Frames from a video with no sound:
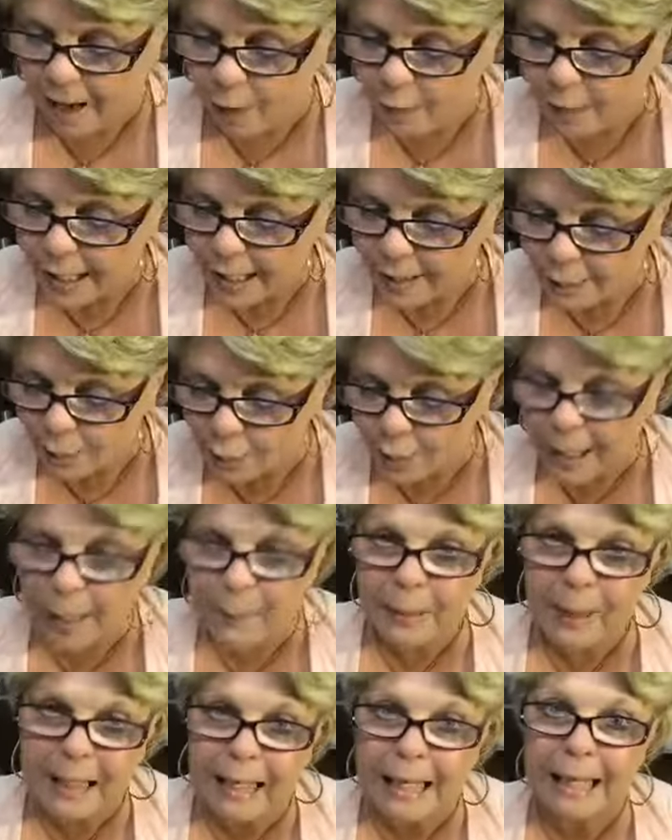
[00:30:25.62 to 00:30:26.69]
okay, Lord,
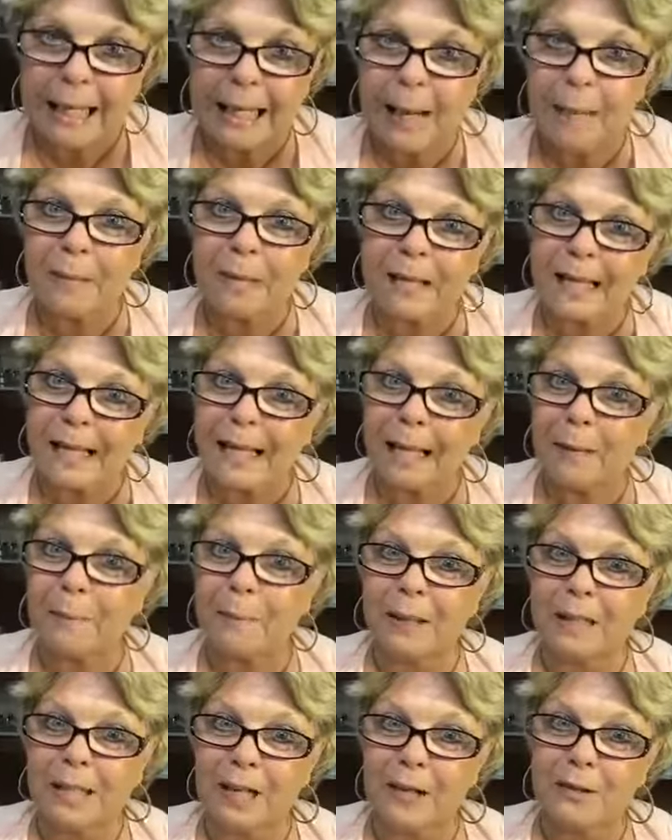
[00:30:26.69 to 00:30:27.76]
I'm getting it, I'm getting it,
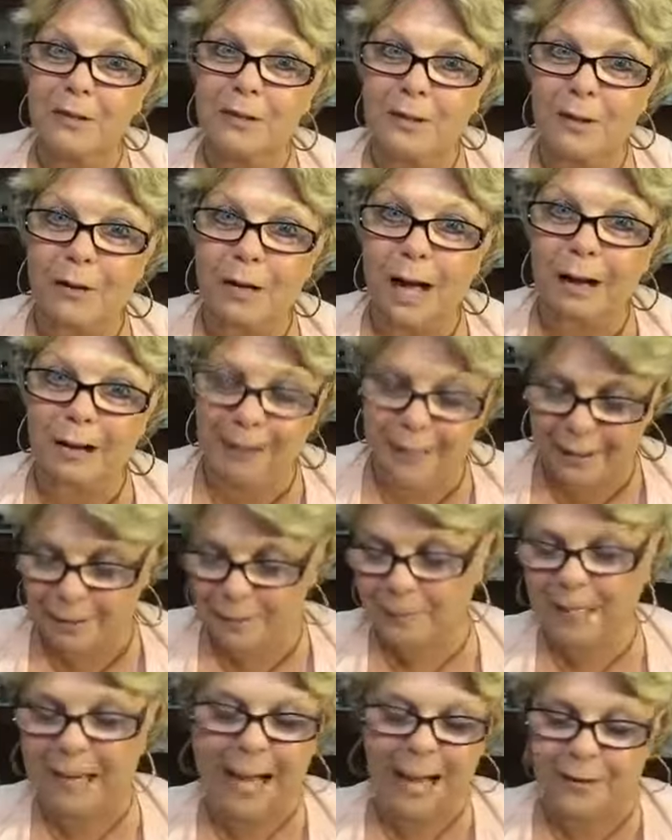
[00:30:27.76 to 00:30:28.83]
but, you know, slow down a little
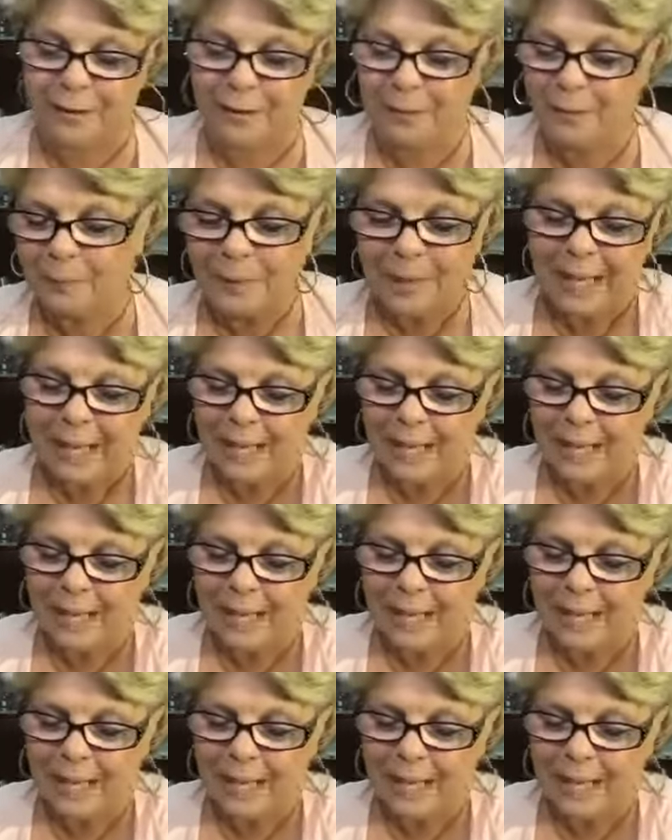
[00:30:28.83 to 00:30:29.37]
bit. I don't know.